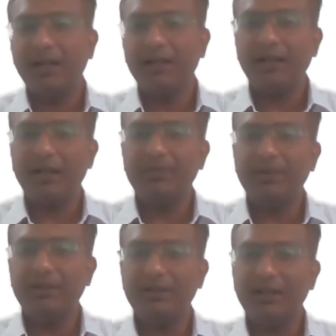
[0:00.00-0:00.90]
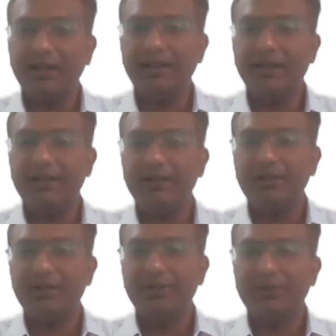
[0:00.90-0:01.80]
Enthalpy is related
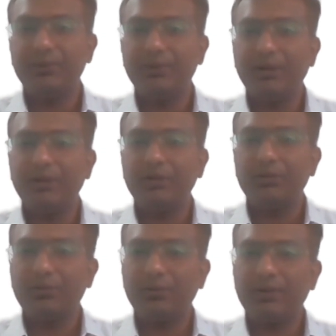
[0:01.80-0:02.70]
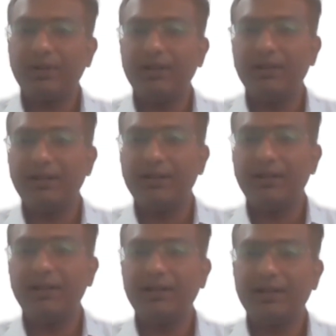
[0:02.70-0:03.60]
to the total
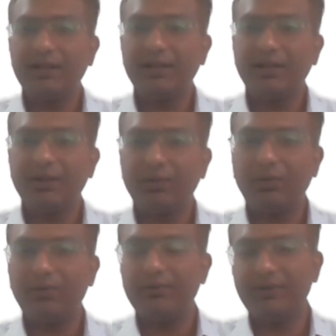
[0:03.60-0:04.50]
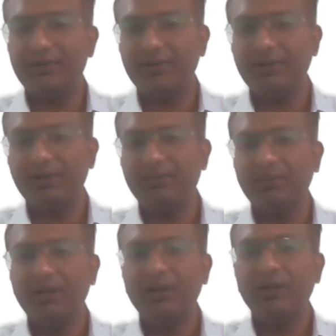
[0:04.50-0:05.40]
heat content of the
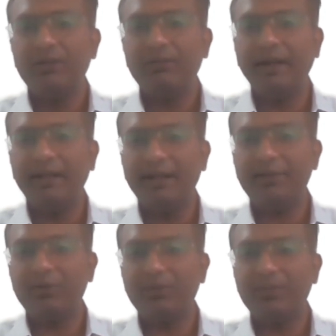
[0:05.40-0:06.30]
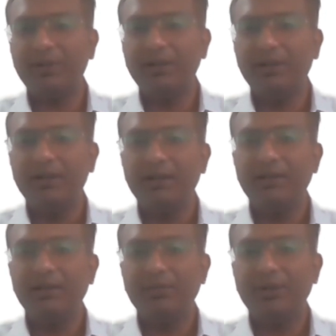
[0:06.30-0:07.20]
system, while entropy
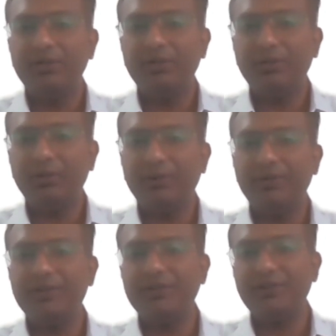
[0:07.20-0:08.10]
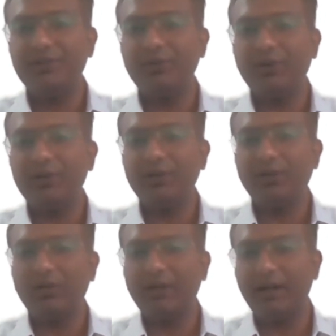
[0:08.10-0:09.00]
is a measure of its disorder
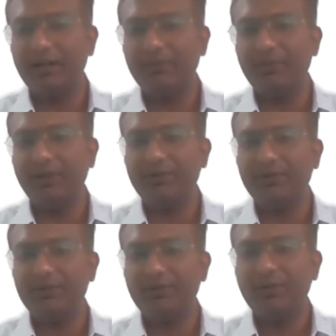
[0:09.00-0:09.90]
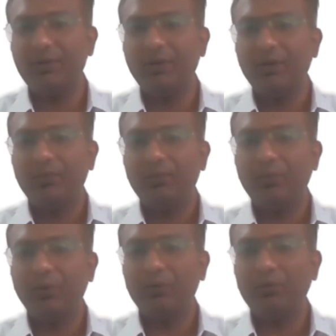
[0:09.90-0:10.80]
or randomness.
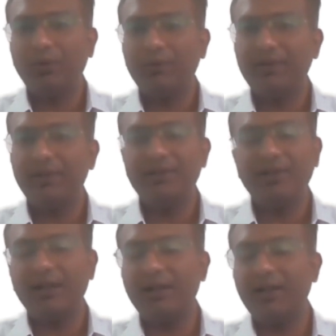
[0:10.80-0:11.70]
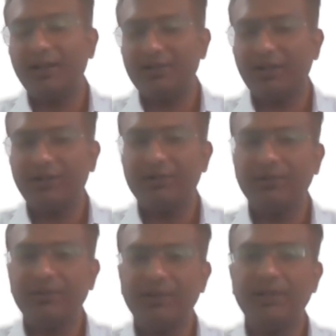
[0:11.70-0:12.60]
Both of these are
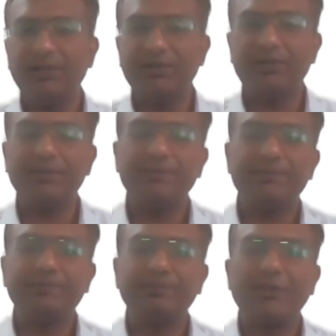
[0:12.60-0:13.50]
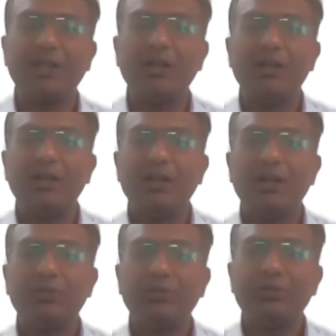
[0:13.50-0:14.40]
extensive in nature.
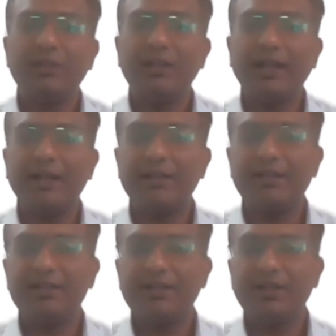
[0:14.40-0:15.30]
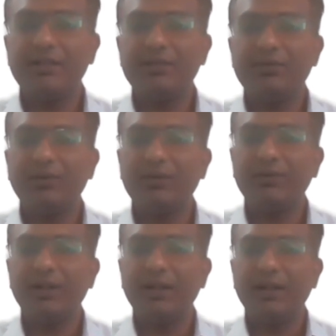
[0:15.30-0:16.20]
A crucial characteristic
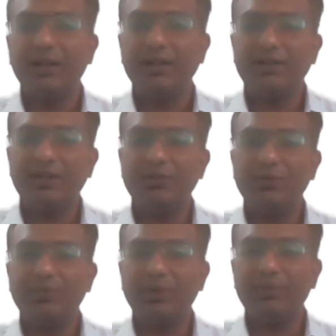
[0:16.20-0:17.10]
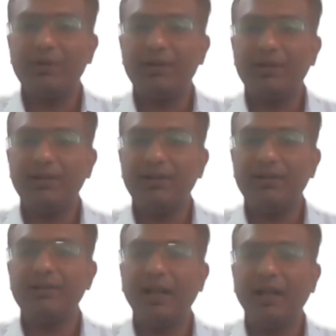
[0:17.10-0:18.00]
of extensive property
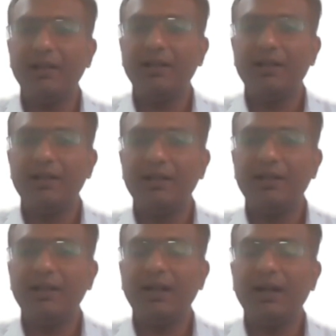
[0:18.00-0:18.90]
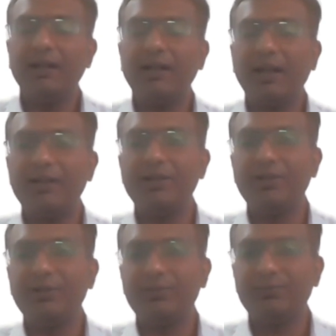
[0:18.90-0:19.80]
is that they are
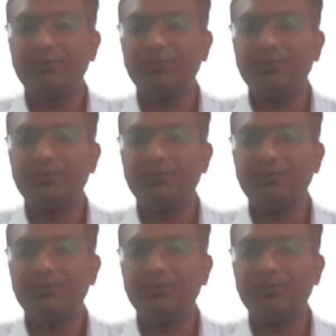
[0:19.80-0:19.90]
additive.